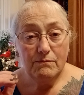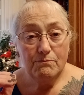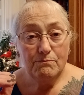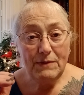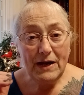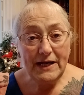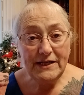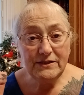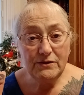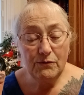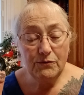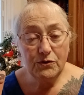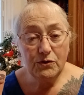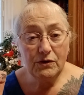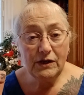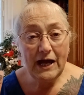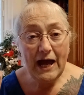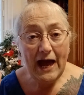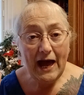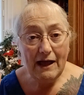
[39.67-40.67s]
based on your
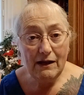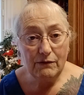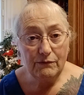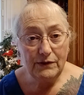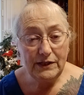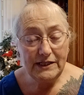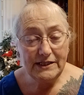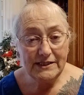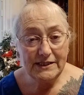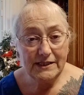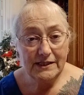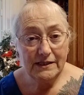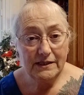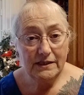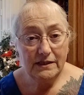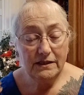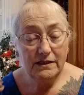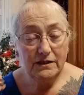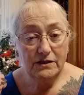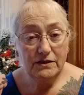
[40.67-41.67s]
calories,
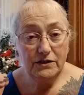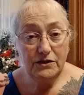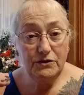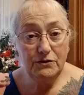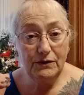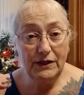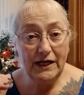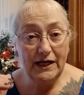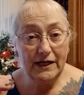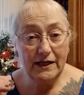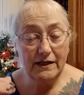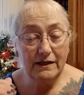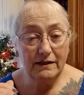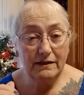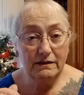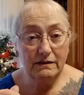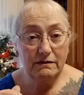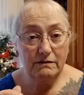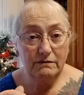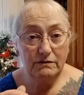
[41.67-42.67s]
you get
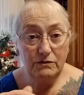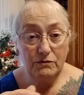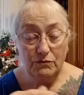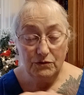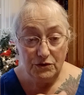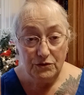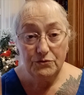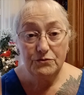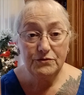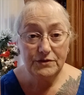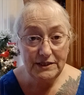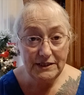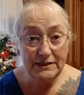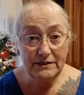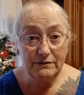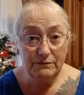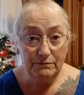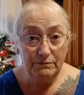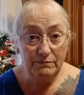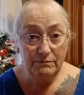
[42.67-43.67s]
your
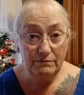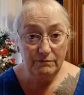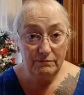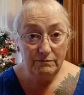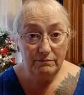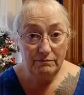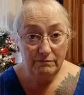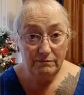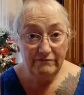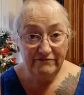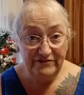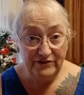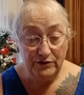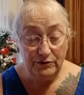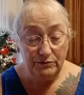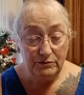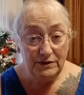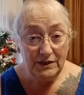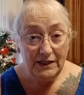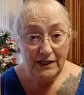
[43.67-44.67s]
Nutrisystem
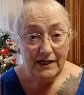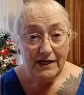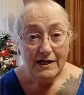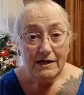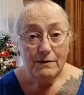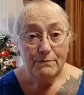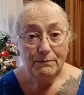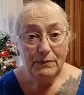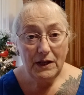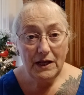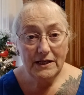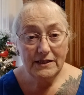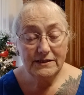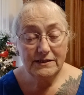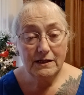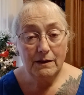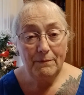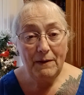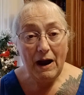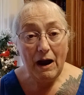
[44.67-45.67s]
food
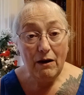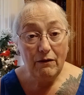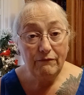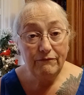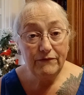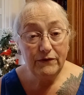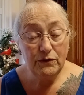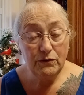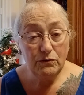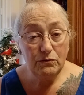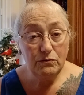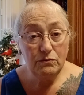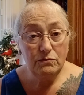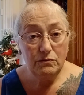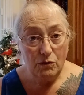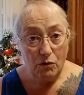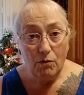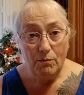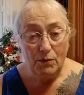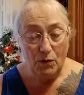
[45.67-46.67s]
plus a power
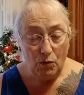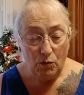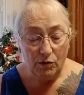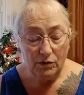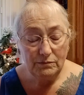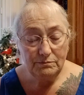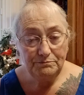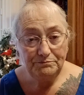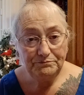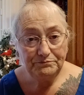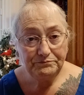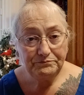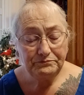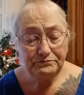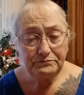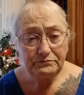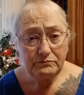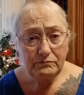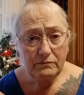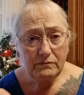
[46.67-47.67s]
fuel or more,
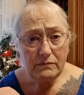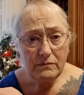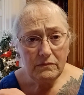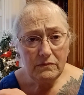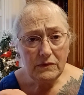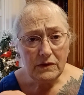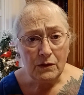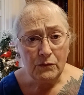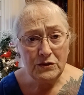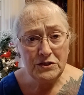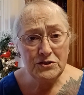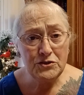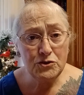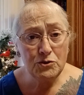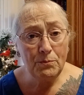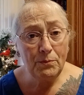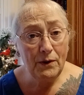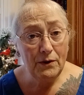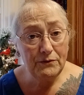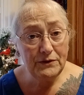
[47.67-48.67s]
which is
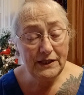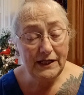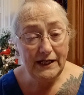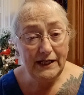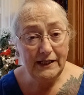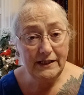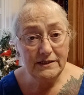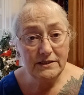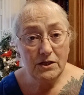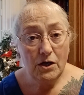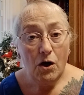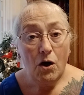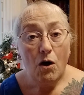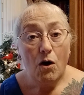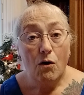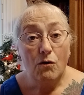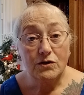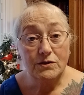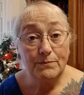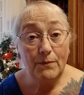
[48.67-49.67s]
your proteins,
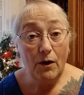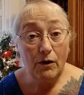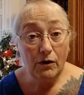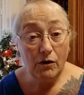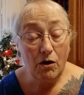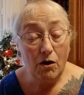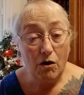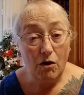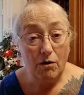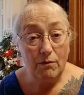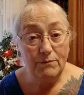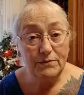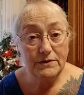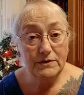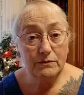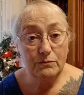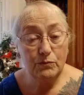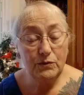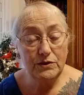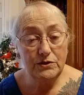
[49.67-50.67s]
or smart
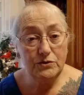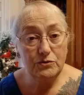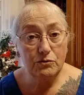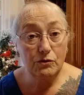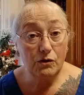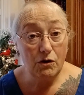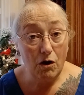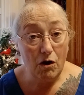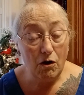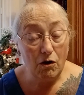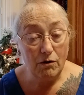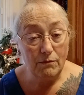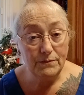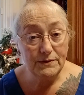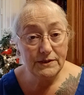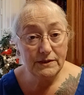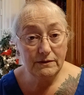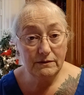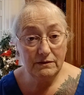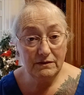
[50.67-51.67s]
carbs, which is your
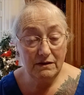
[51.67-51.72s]
carbs,